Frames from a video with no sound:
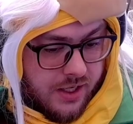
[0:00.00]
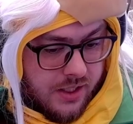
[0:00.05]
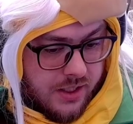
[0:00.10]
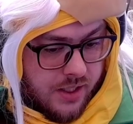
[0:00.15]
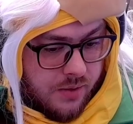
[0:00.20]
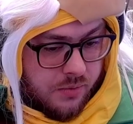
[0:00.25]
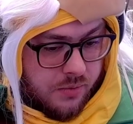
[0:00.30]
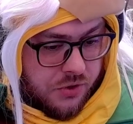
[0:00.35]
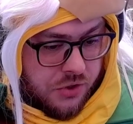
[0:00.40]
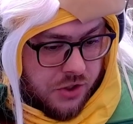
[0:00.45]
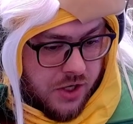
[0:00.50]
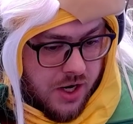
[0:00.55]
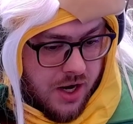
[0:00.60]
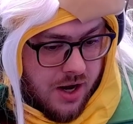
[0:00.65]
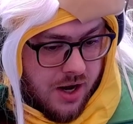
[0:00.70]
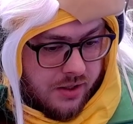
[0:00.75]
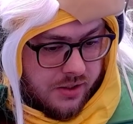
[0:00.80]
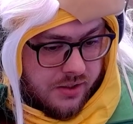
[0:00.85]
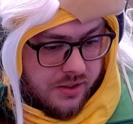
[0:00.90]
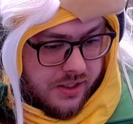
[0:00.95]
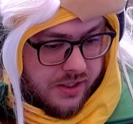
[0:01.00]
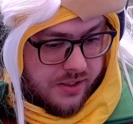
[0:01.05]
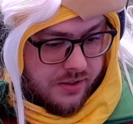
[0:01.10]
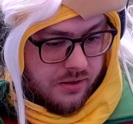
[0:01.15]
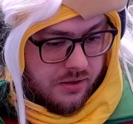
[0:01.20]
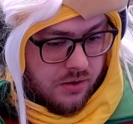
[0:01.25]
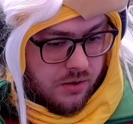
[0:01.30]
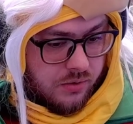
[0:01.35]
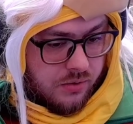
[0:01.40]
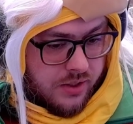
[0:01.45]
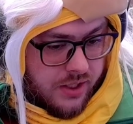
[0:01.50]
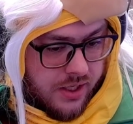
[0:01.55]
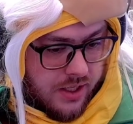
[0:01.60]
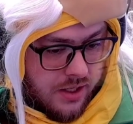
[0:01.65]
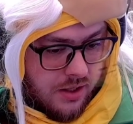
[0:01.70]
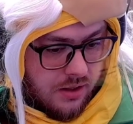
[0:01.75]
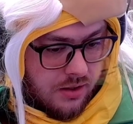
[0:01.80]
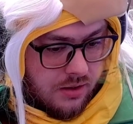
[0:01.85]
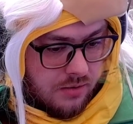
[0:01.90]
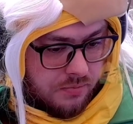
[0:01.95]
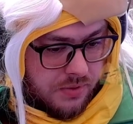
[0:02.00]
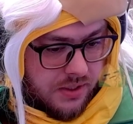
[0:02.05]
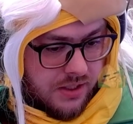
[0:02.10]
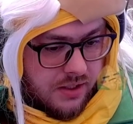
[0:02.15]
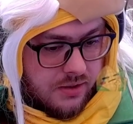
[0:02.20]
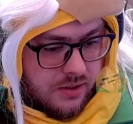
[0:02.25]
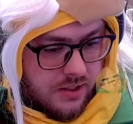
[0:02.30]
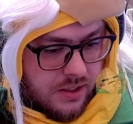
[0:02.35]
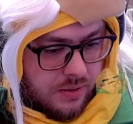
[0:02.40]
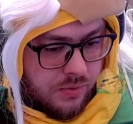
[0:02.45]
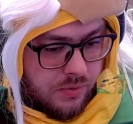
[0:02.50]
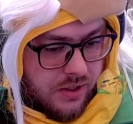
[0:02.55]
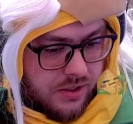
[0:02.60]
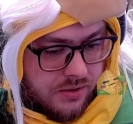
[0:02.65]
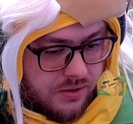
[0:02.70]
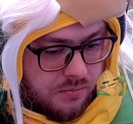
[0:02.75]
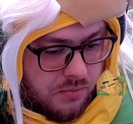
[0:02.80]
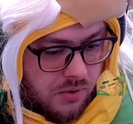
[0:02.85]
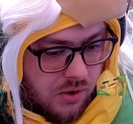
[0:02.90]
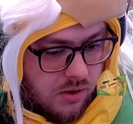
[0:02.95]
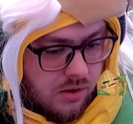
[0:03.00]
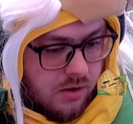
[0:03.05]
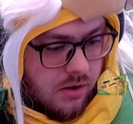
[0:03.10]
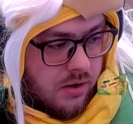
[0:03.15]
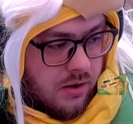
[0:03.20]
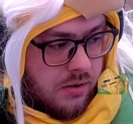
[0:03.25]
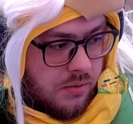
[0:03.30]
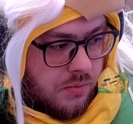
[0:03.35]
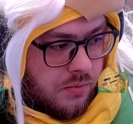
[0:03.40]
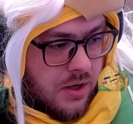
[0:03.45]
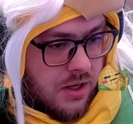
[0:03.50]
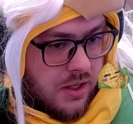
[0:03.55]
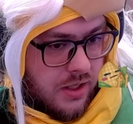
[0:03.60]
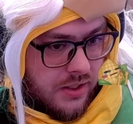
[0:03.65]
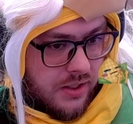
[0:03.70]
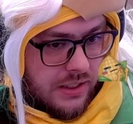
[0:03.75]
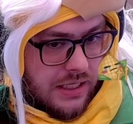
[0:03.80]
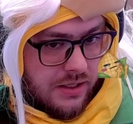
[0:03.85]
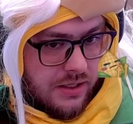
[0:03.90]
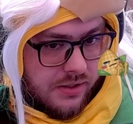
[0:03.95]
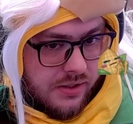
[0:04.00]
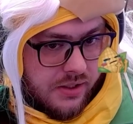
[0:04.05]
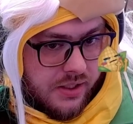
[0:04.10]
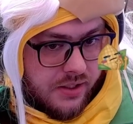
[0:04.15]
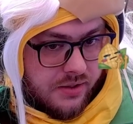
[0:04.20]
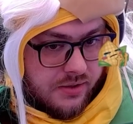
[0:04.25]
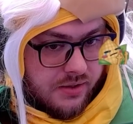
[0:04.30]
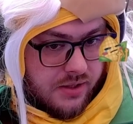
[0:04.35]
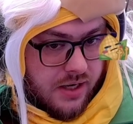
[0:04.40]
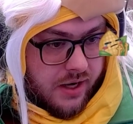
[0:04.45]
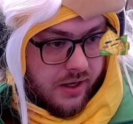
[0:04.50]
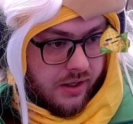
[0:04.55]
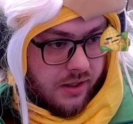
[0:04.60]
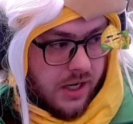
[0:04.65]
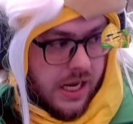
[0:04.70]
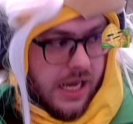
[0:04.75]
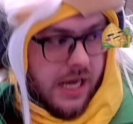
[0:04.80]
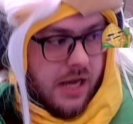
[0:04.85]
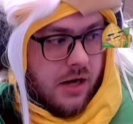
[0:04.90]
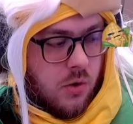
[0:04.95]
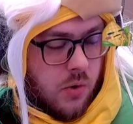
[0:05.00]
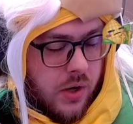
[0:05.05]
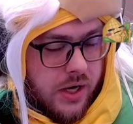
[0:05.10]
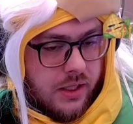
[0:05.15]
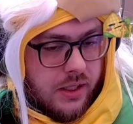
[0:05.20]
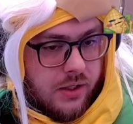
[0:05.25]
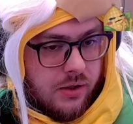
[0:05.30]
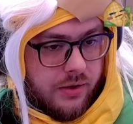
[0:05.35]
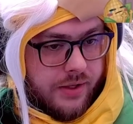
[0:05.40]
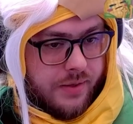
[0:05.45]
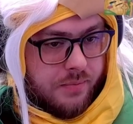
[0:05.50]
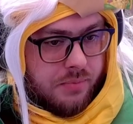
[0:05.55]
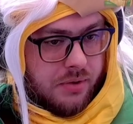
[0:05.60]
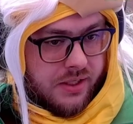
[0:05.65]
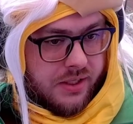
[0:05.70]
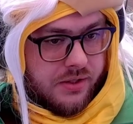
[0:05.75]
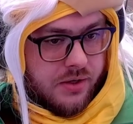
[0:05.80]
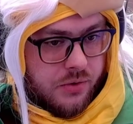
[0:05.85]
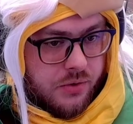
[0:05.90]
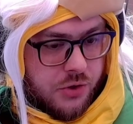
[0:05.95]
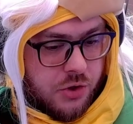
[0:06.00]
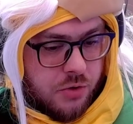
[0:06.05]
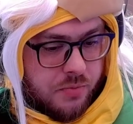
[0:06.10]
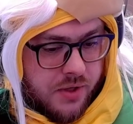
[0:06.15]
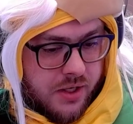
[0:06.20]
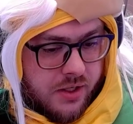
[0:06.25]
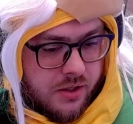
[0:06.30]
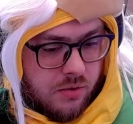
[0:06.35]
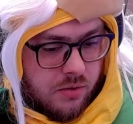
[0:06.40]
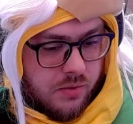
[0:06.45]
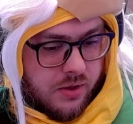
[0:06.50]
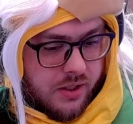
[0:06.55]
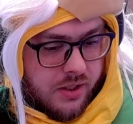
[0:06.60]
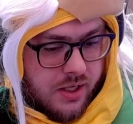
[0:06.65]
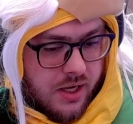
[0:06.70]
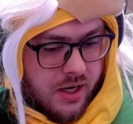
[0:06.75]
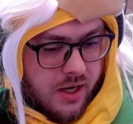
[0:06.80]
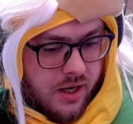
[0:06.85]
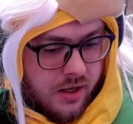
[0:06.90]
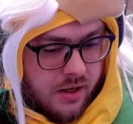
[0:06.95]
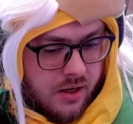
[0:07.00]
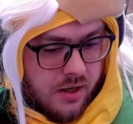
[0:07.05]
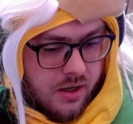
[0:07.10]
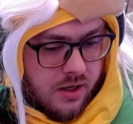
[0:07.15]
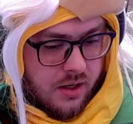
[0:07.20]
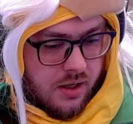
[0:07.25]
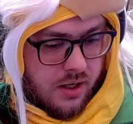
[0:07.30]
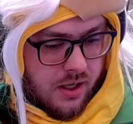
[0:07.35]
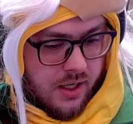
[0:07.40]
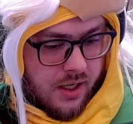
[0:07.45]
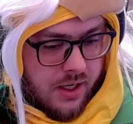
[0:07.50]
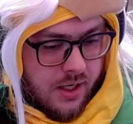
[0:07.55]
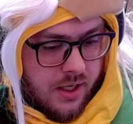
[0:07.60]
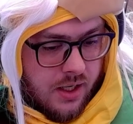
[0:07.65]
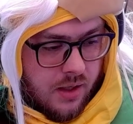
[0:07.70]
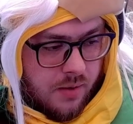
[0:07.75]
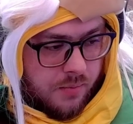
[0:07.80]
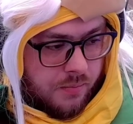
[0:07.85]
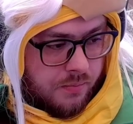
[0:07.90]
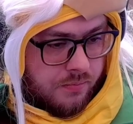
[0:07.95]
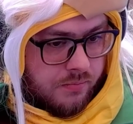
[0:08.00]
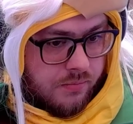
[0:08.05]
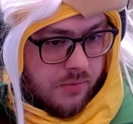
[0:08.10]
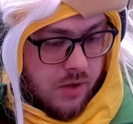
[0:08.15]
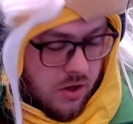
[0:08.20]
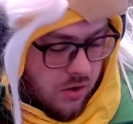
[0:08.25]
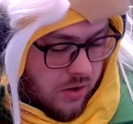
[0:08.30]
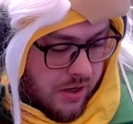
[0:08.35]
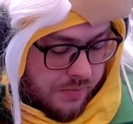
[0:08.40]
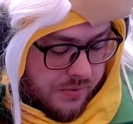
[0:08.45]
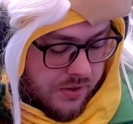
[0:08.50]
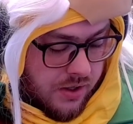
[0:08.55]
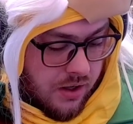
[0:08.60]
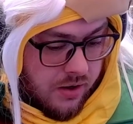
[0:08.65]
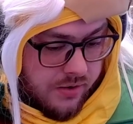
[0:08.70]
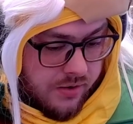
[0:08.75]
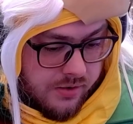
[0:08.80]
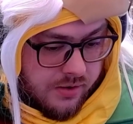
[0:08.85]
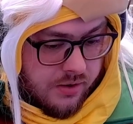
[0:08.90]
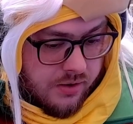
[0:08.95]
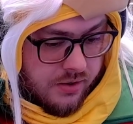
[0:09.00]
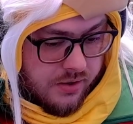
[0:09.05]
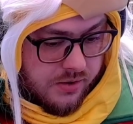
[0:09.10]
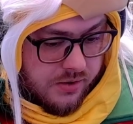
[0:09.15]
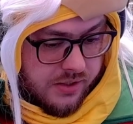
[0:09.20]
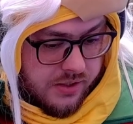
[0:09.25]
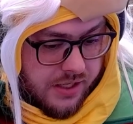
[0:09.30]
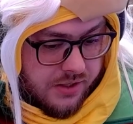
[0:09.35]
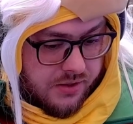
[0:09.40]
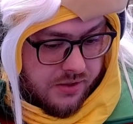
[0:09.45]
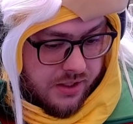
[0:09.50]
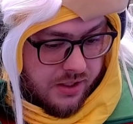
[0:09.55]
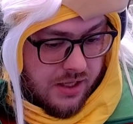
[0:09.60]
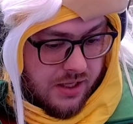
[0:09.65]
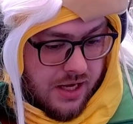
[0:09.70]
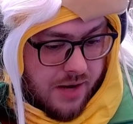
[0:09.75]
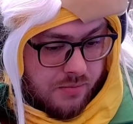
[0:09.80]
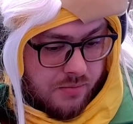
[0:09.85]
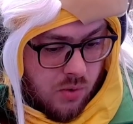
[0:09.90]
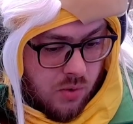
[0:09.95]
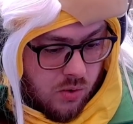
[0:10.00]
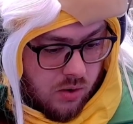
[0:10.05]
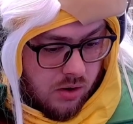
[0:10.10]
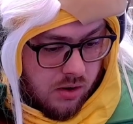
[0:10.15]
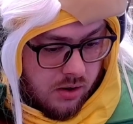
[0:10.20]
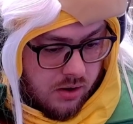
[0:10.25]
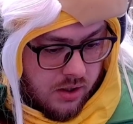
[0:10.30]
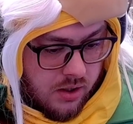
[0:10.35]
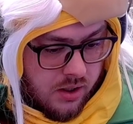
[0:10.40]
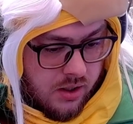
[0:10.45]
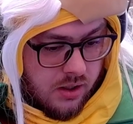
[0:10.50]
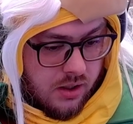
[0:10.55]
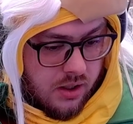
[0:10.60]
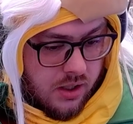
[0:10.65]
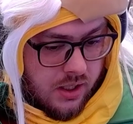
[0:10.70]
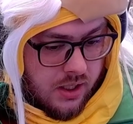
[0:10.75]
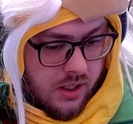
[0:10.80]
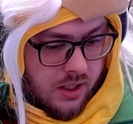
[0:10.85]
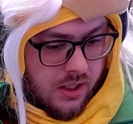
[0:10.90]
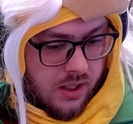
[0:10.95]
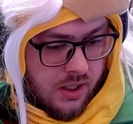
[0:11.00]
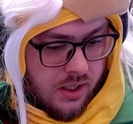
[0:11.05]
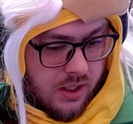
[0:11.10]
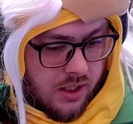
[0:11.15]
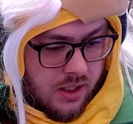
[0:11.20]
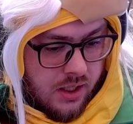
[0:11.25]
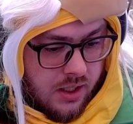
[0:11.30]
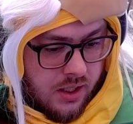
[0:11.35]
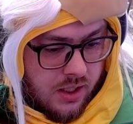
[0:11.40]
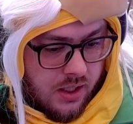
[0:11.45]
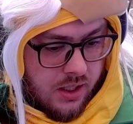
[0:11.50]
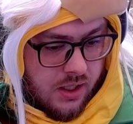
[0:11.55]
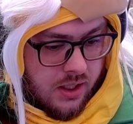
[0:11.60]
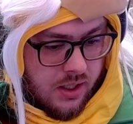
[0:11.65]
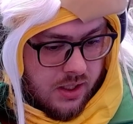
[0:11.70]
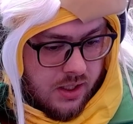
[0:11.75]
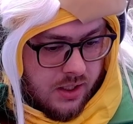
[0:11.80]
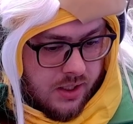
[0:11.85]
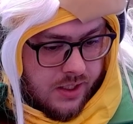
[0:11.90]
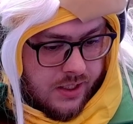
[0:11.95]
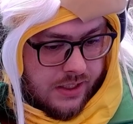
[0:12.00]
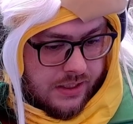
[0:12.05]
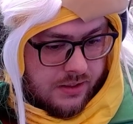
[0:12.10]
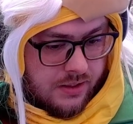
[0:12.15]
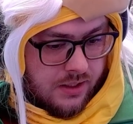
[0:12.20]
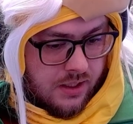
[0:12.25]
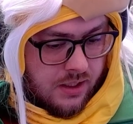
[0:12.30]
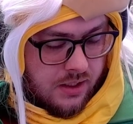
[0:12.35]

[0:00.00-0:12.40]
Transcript: that was shot on his knees in the hotel, because he was murdered while he's on his knees saying, quite literally, please don't shoot me, I don't want to die. No, I'm sorry. There's actually a lot more people that